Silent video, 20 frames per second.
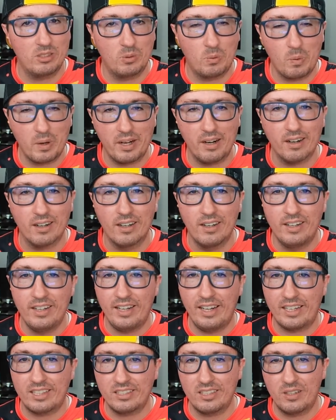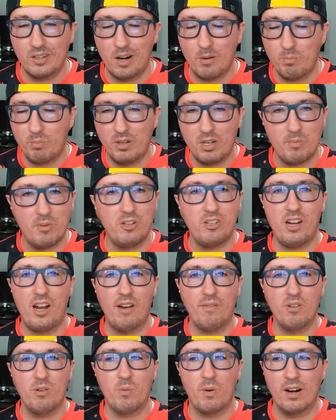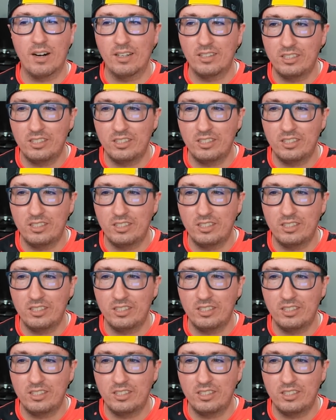Twitter, etc. I'm pretty much everywhere.